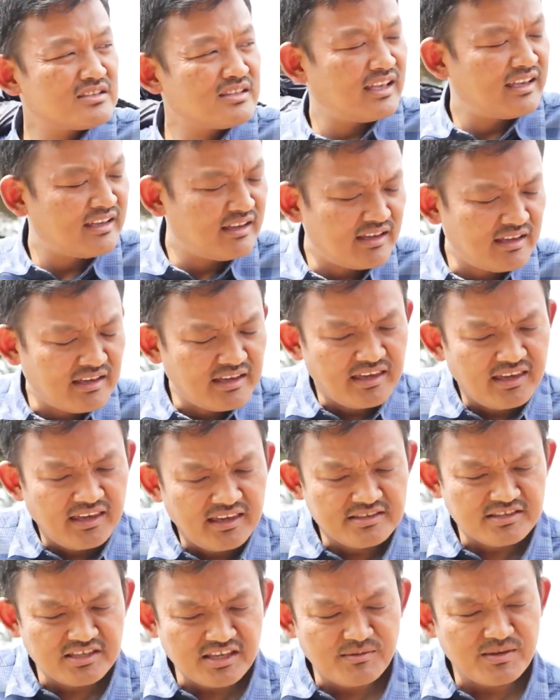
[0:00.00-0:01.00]
It's like
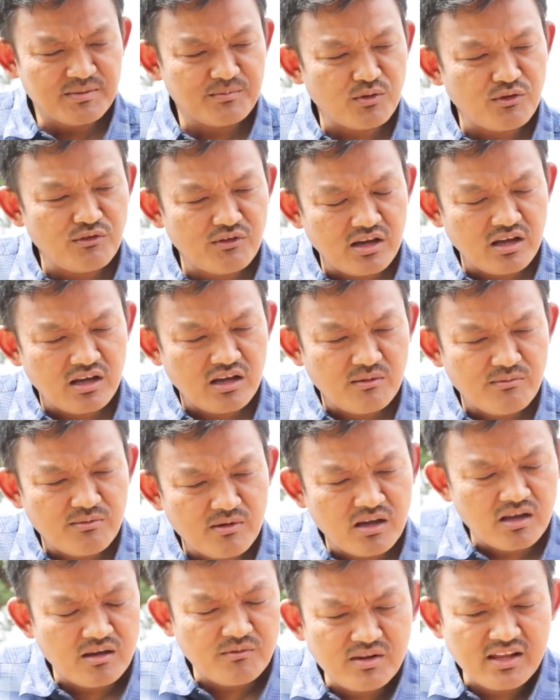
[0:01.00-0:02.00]
he is giving
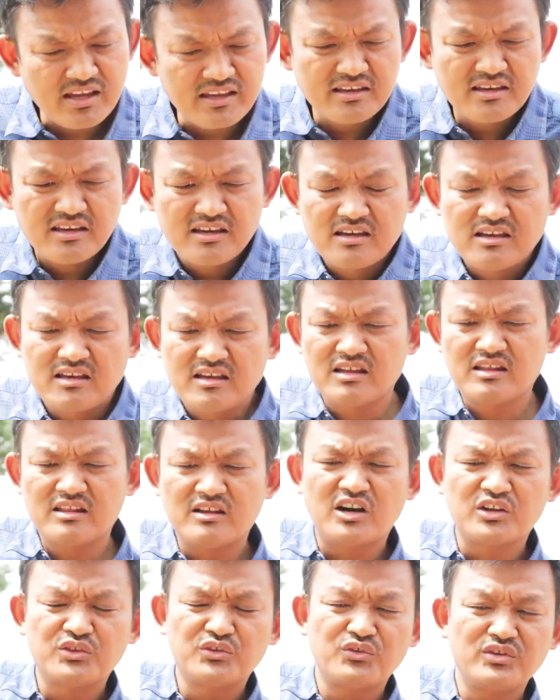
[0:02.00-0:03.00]

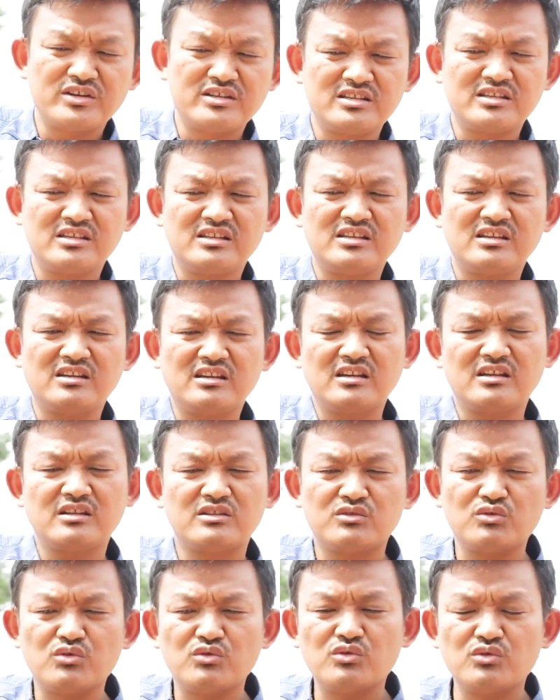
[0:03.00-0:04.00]
authority
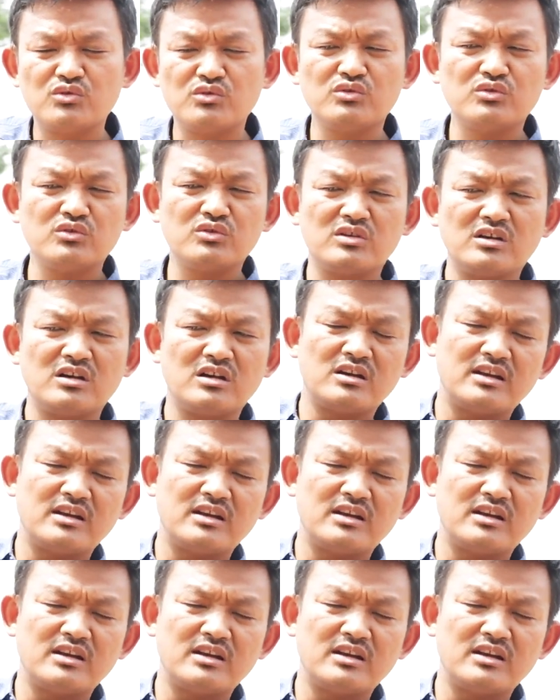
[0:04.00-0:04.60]
to